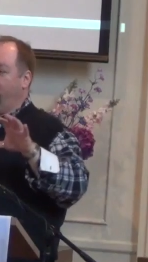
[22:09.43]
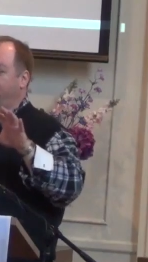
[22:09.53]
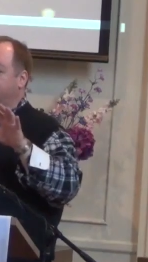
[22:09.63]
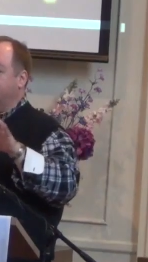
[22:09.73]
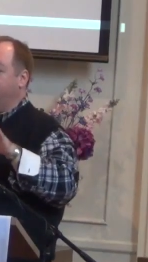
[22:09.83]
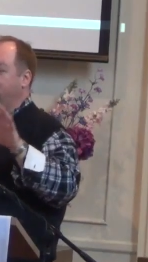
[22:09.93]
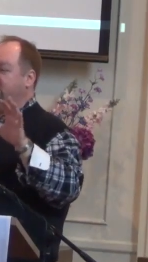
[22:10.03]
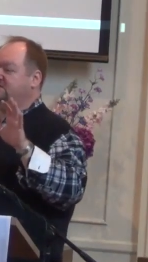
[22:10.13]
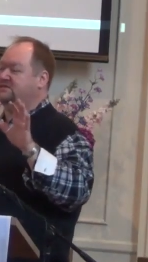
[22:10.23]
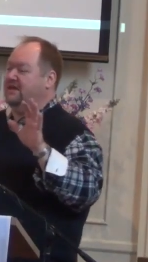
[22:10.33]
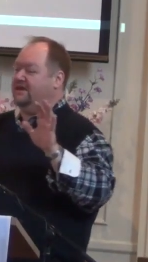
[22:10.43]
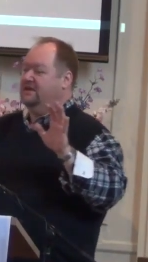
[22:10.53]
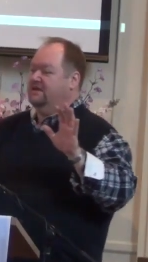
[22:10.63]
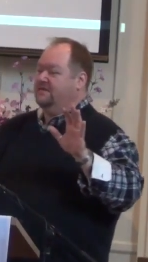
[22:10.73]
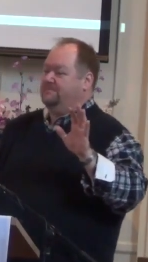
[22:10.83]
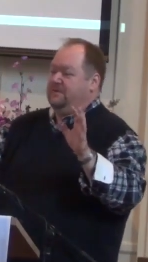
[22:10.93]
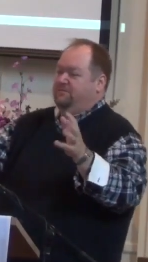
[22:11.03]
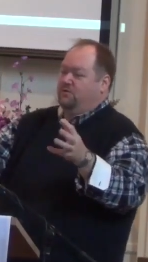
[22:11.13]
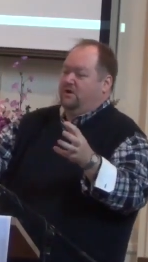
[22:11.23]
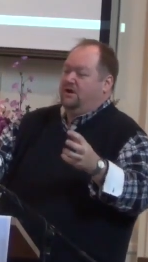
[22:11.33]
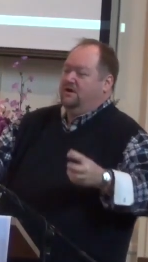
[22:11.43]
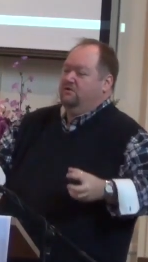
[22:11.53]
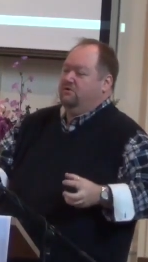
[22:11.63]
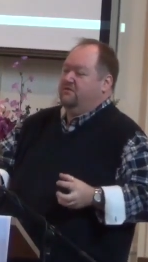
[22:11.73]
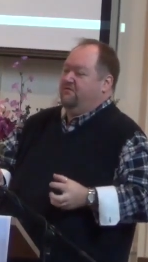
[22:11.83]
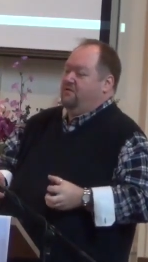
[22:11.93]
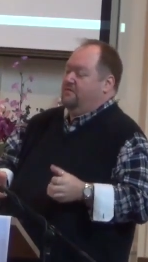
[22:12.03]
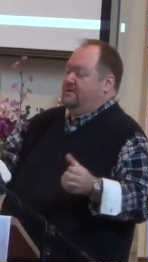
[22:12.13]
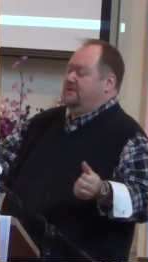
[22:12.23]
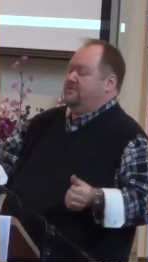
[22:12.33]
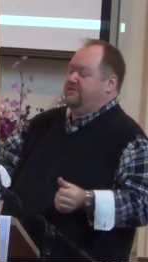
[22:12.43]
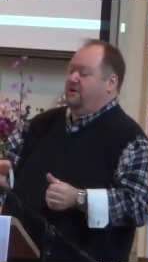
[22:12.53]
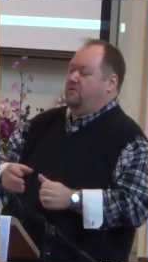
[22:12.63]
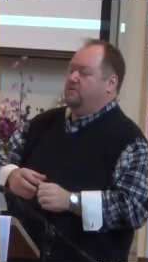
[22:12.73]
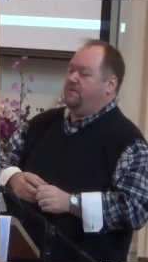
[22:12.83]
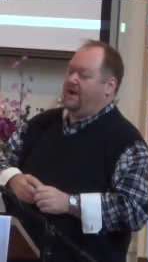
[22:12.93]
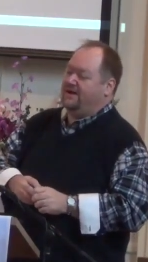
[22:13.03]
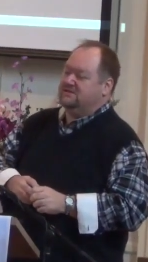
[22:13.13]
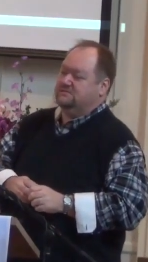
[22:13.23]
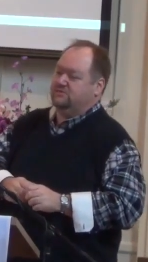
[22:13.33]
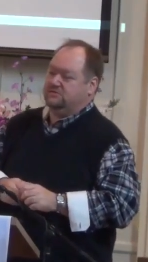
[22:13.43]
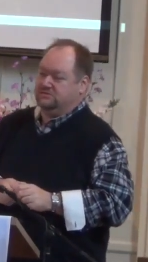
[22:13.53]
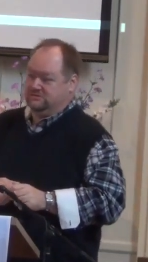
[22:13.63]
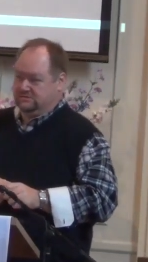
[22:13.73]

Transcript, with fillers: ways and means that the people were hungering for but never thought were possible.